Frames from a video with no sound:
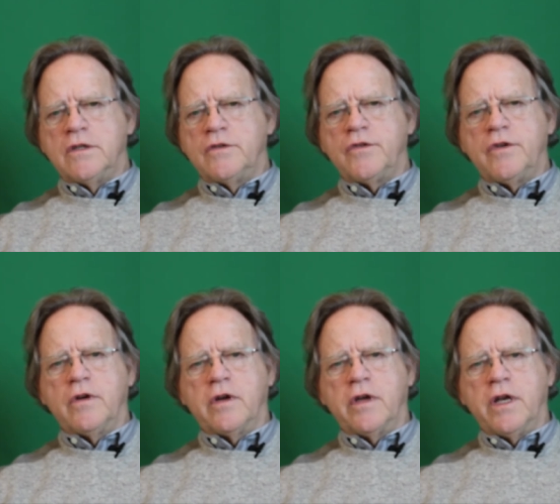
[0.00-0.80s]
So
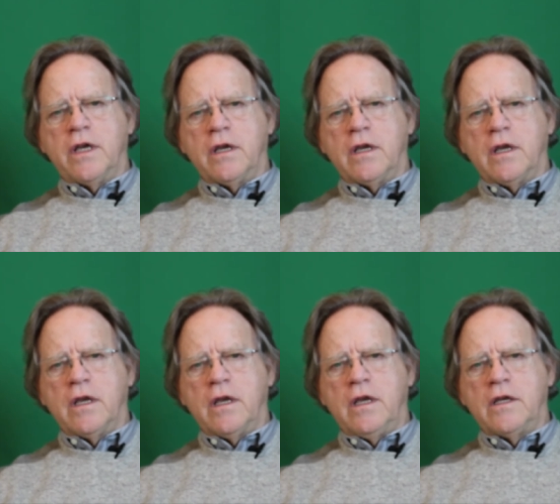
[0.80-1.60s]
you're going to
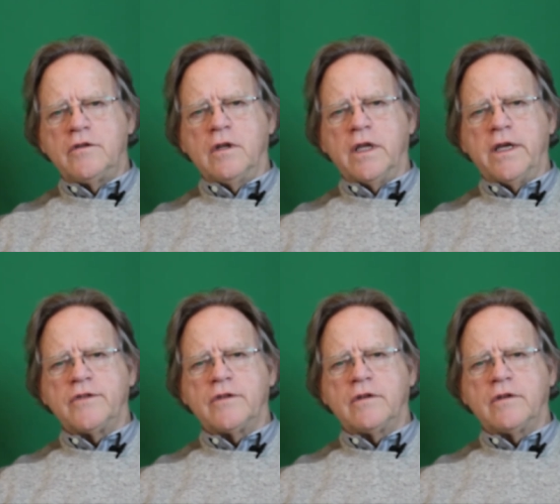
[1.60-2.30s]
get your list,